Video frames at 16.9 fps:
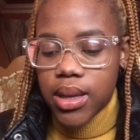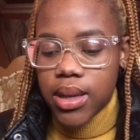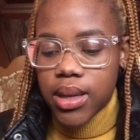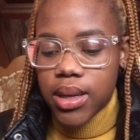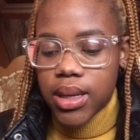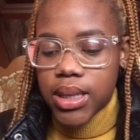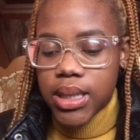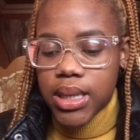
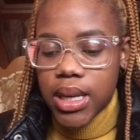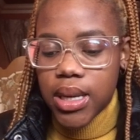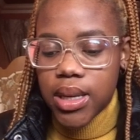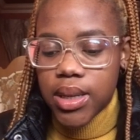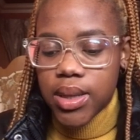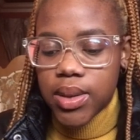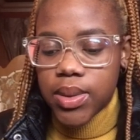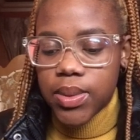The
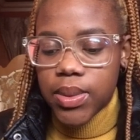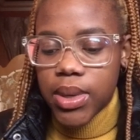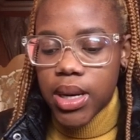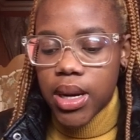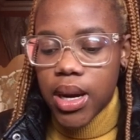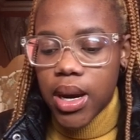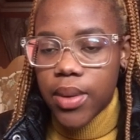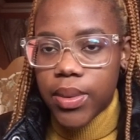days
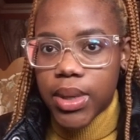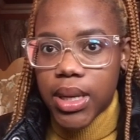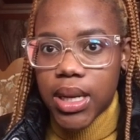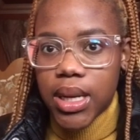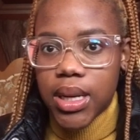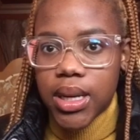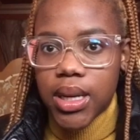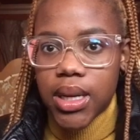where I would
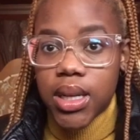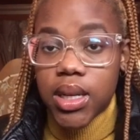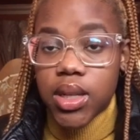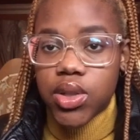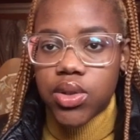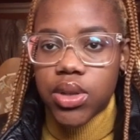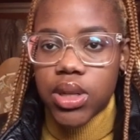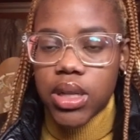like
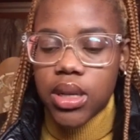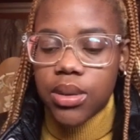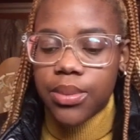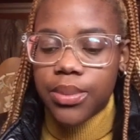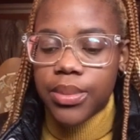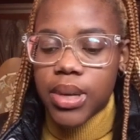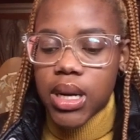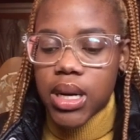literally
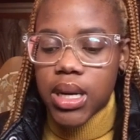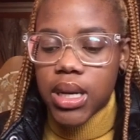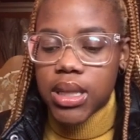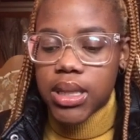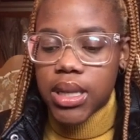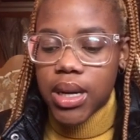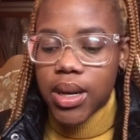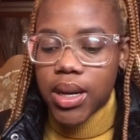
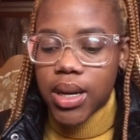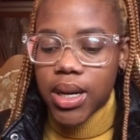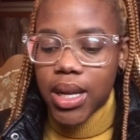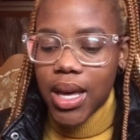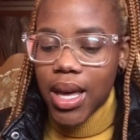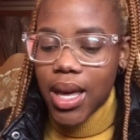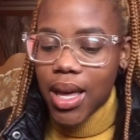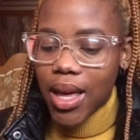break down.
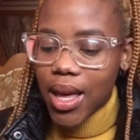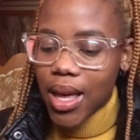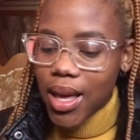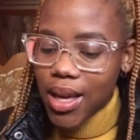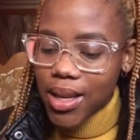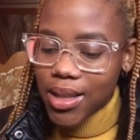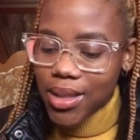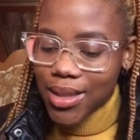Yeah,
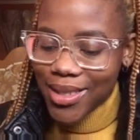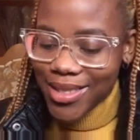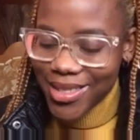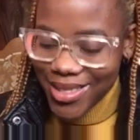guys.